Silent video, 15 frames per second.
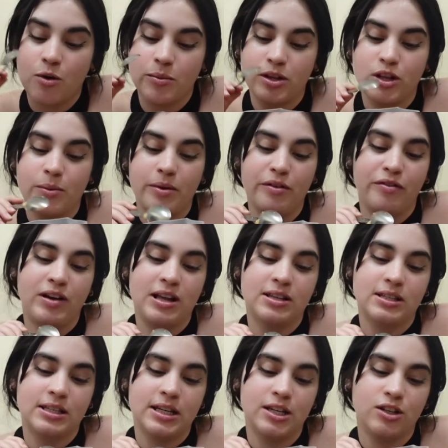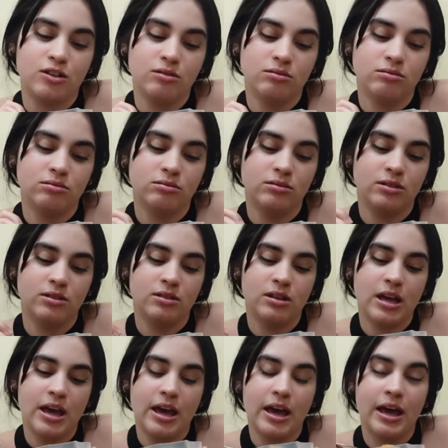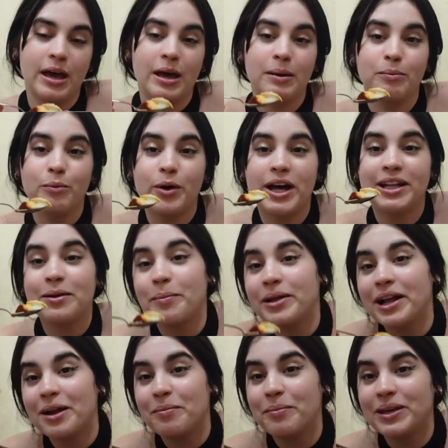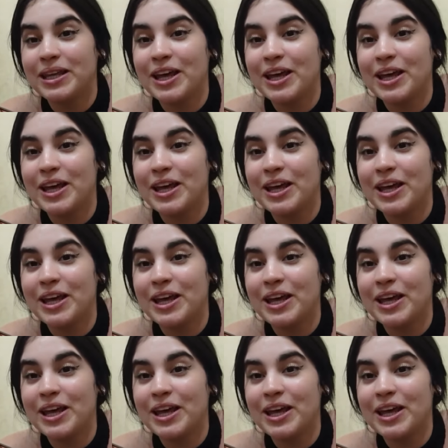while eating the little flan, I'm going to finish the video.